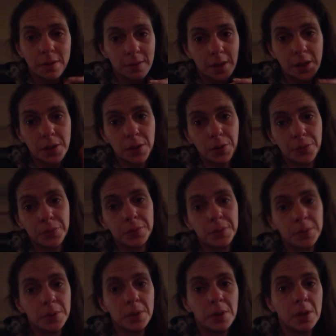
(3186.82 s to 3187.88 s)
Thank you.
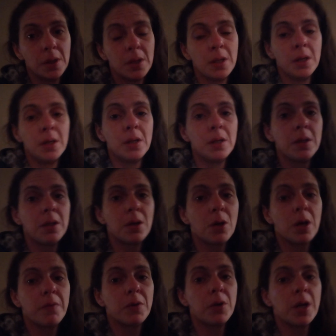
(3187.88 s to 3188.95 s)

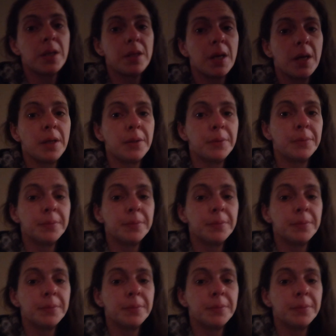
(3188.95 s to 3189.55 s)
Y'all have a great day.